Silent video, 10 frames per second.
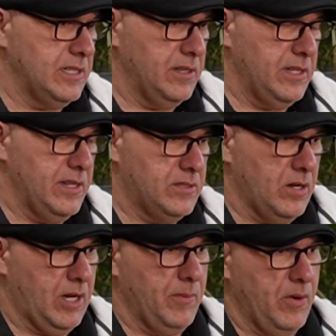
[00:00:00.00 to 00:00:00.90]
out there that
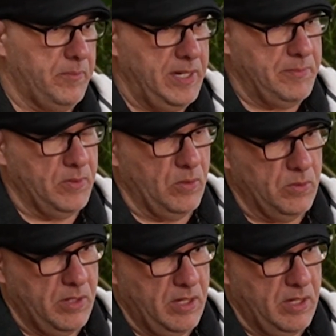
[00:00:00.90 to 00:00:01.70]
talk about people